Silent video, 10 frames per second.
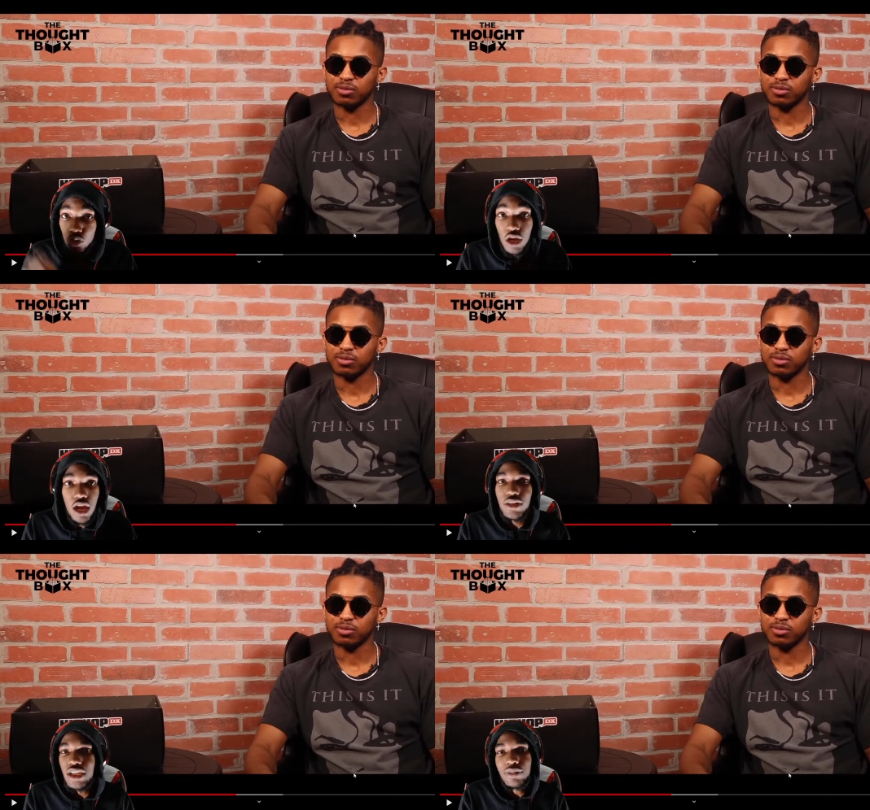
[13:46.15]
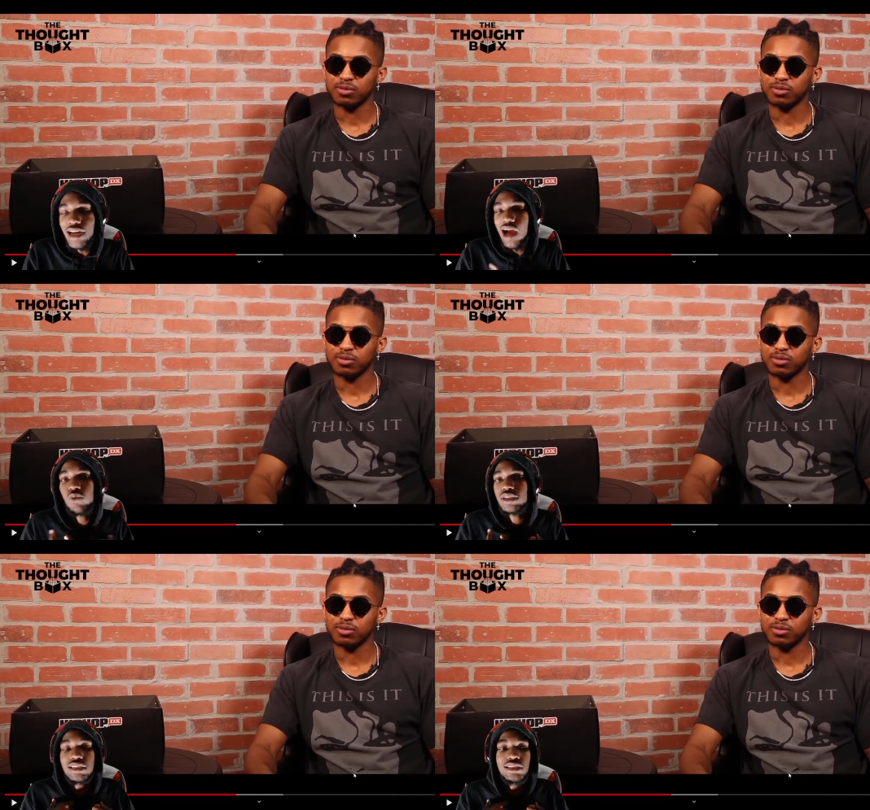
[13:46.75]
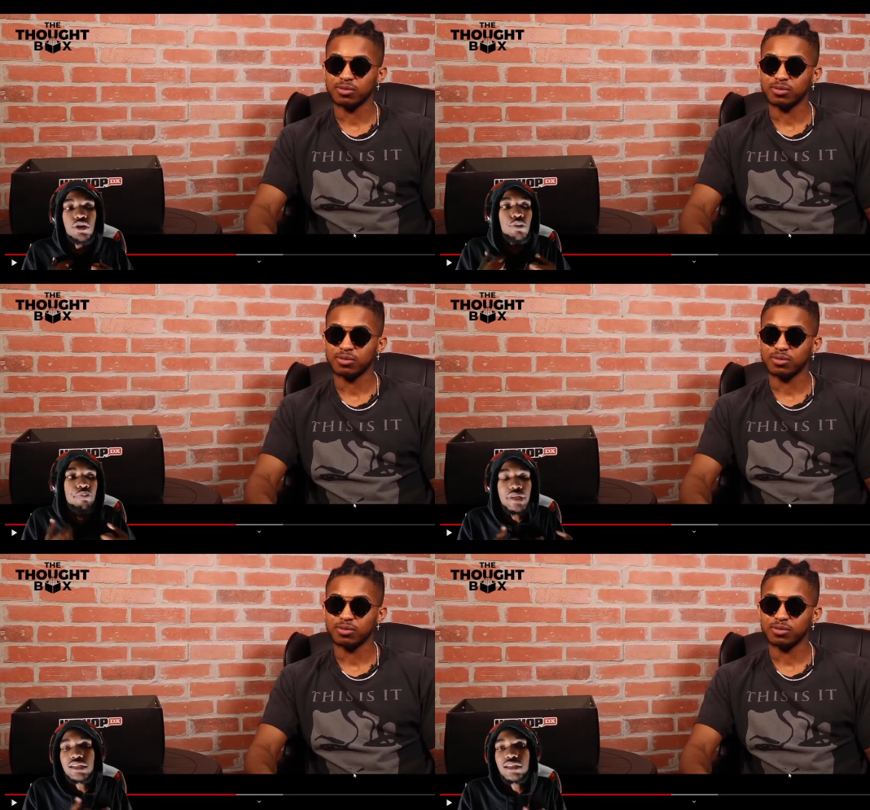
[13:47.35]
Speaker 1: doing all that, but I wasn't in no
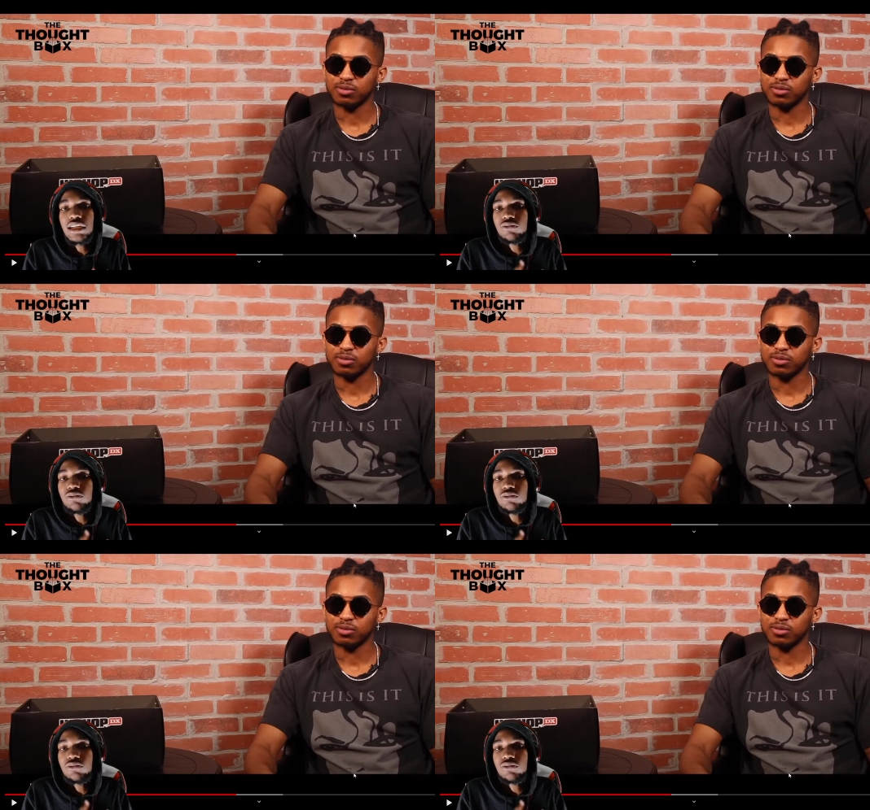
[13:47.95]
big clan.